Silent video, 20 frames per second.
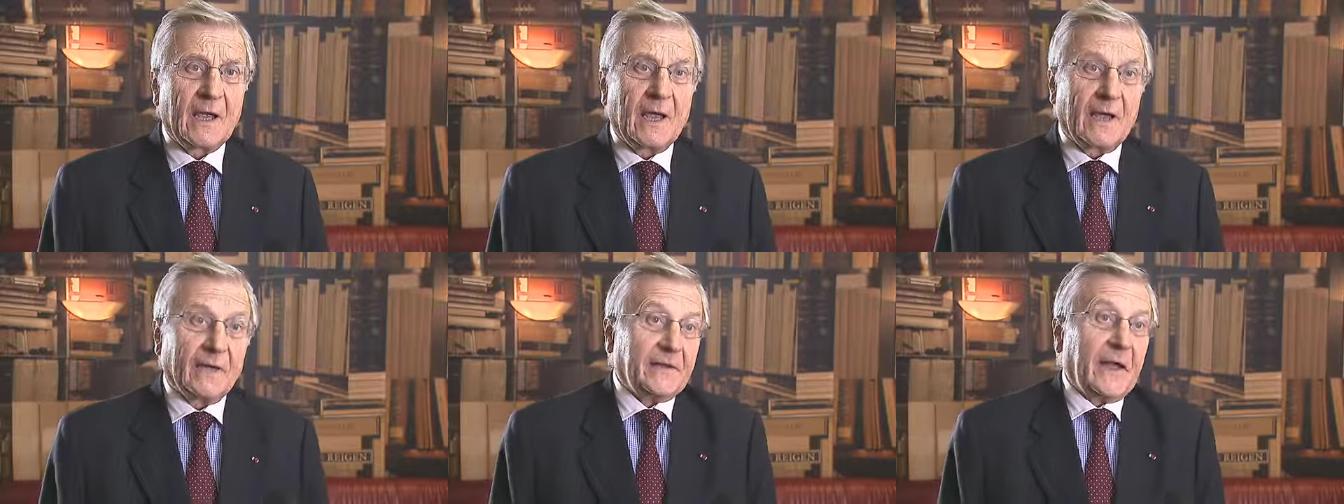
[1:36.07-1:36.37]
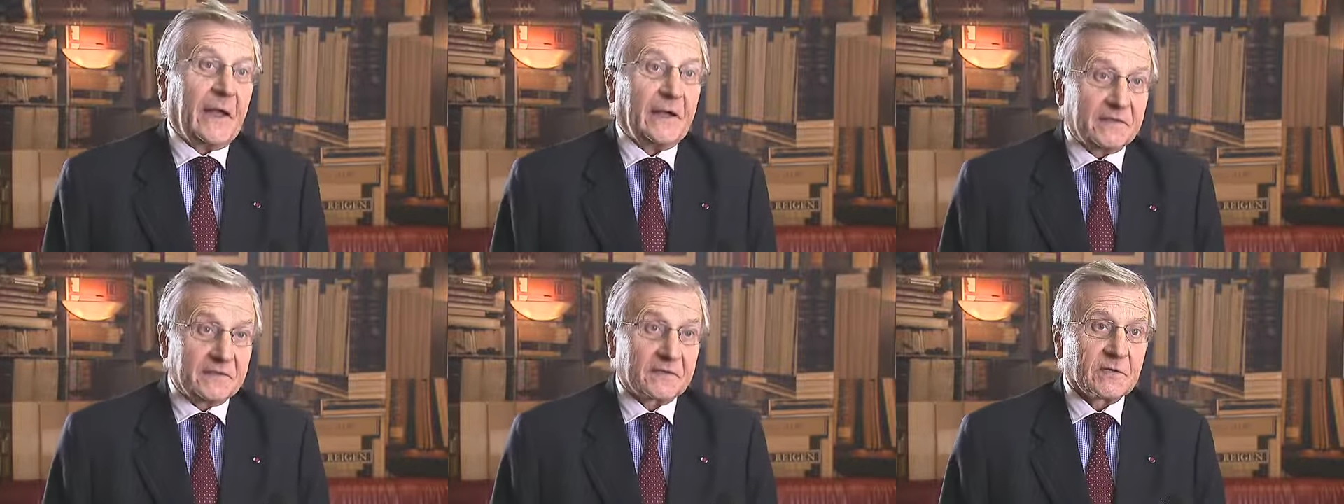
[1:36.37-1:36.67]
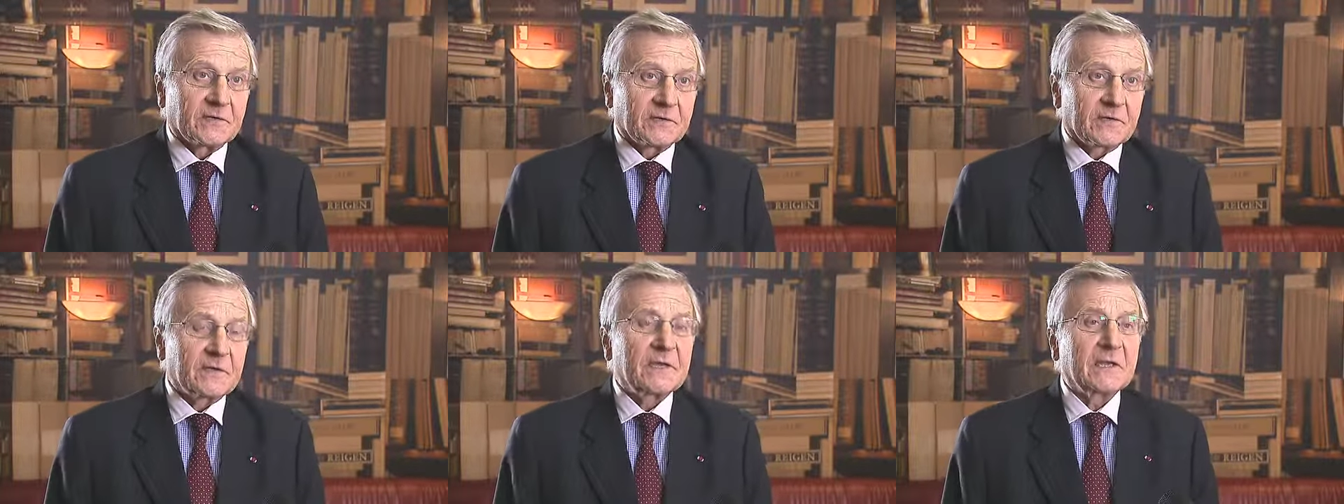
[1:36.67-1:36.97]
and I
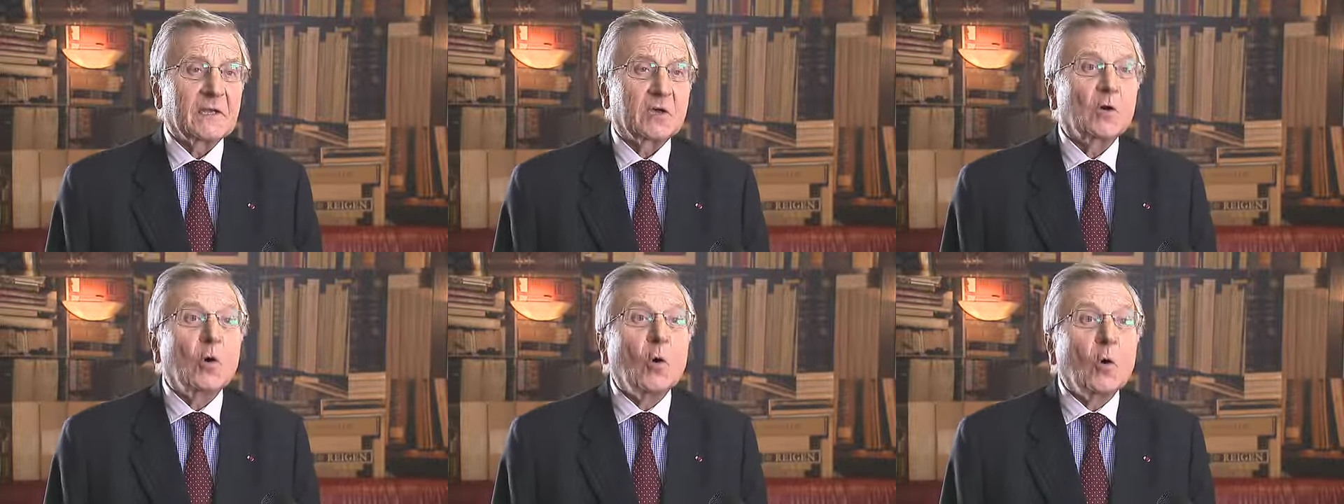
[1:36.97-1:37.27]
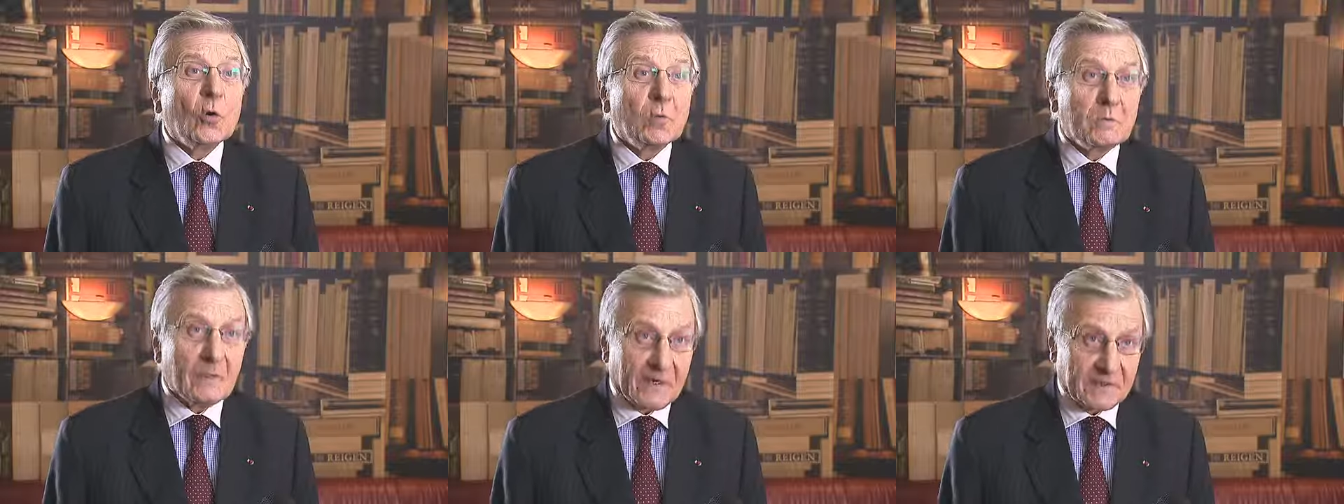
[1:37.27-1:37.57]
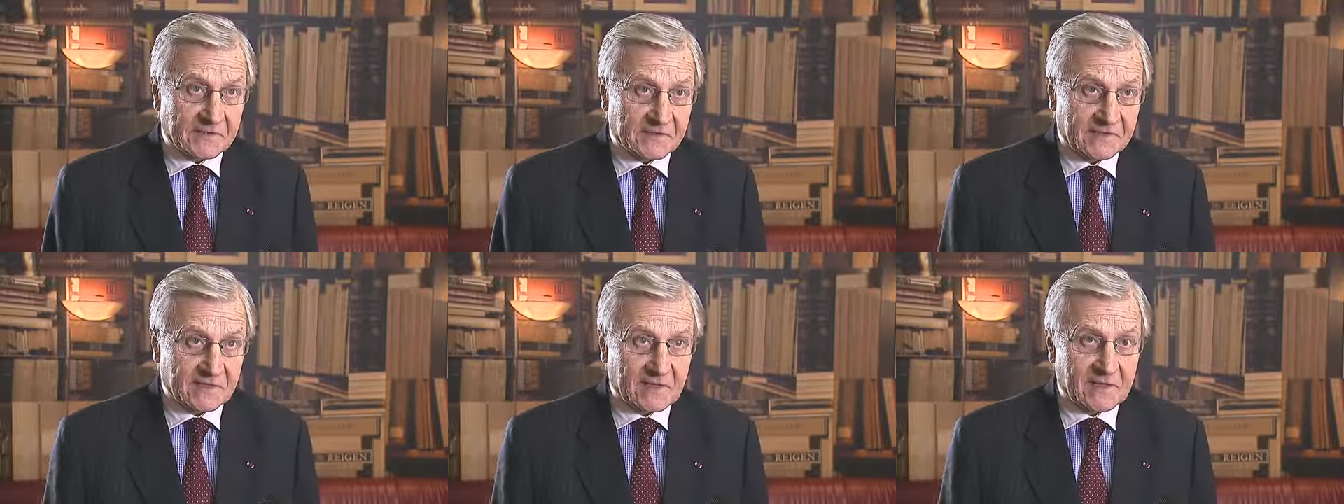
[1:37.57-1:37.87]
certainly call
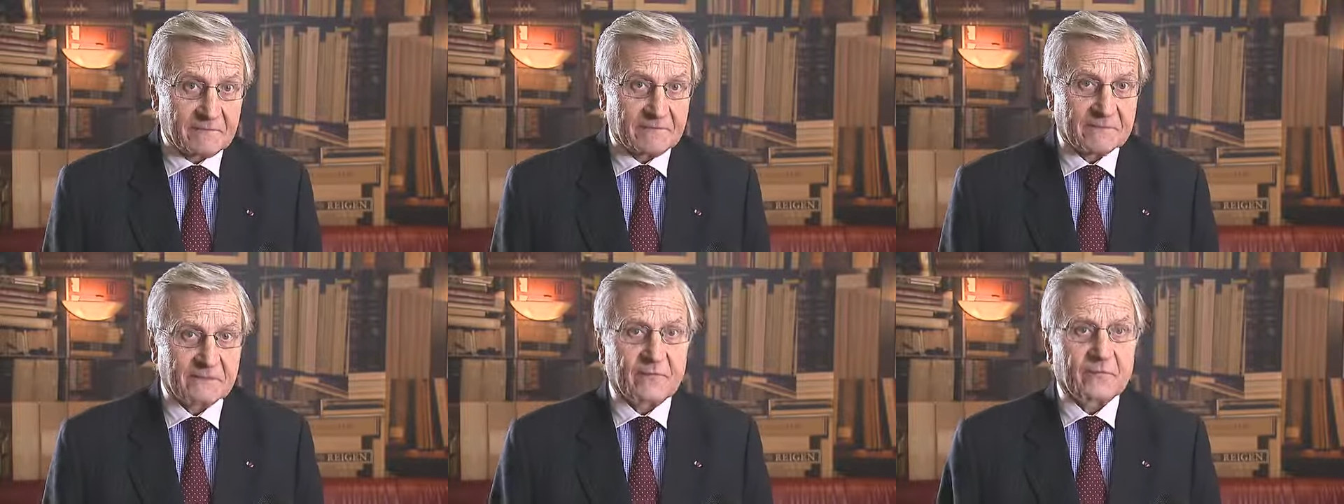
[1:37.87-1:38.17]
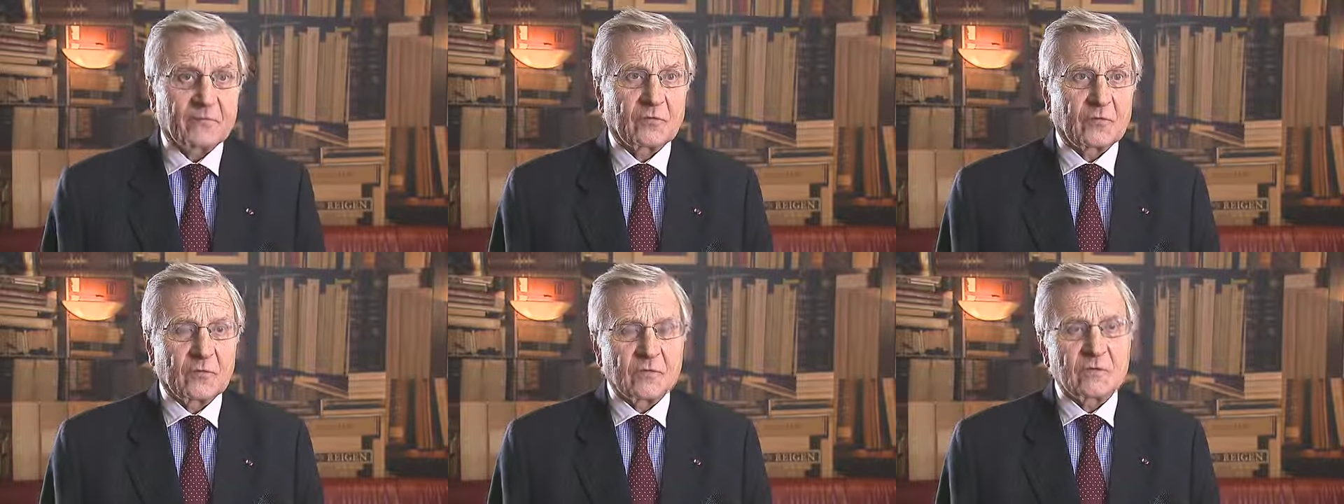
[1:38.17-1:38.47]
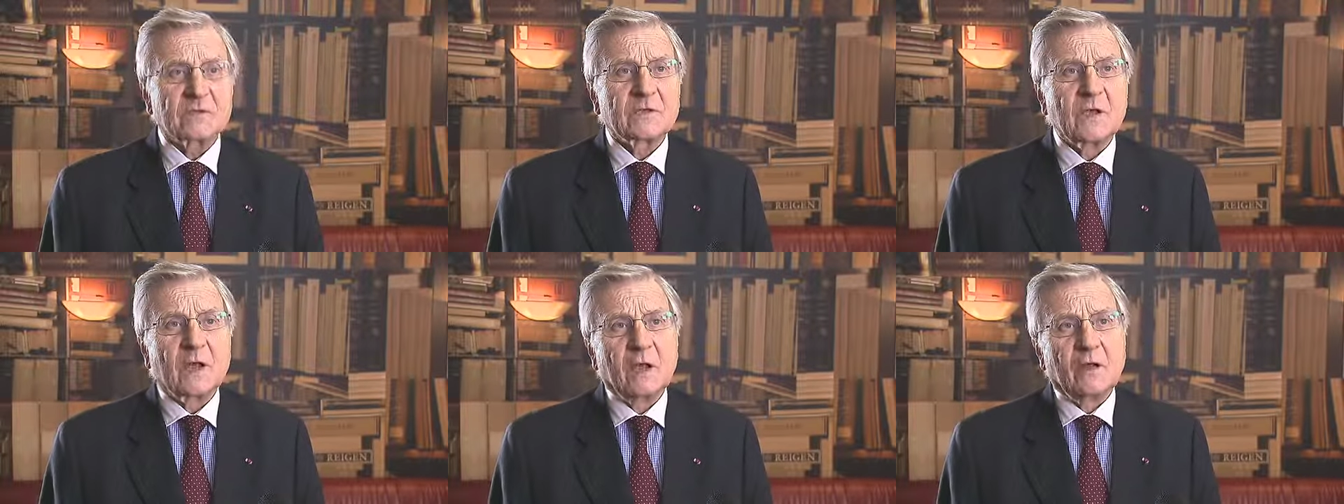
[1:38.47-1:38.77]
myself, of
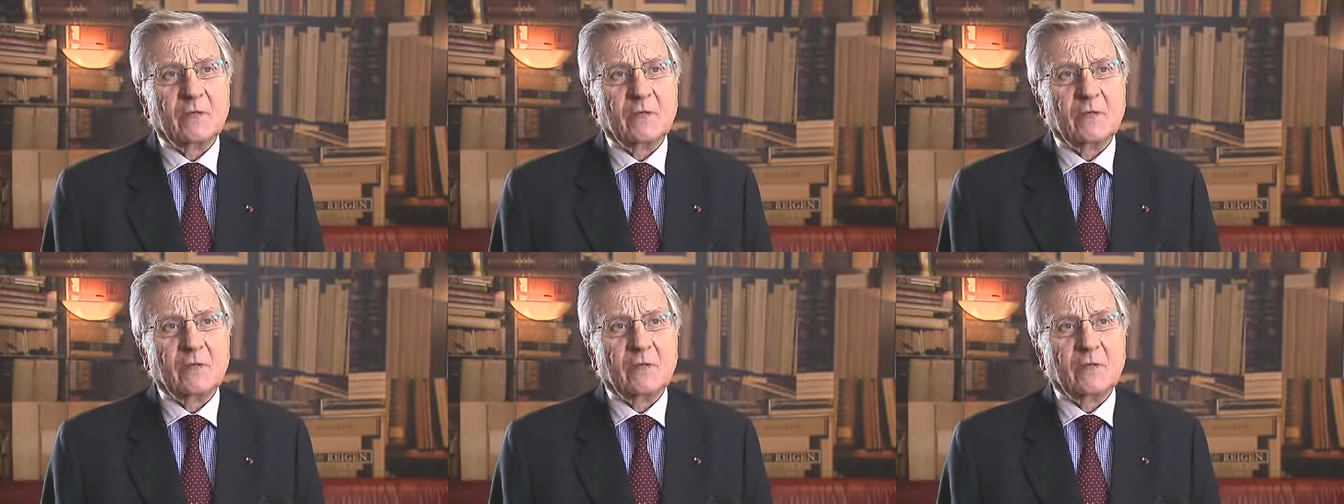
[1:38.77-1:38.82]
course,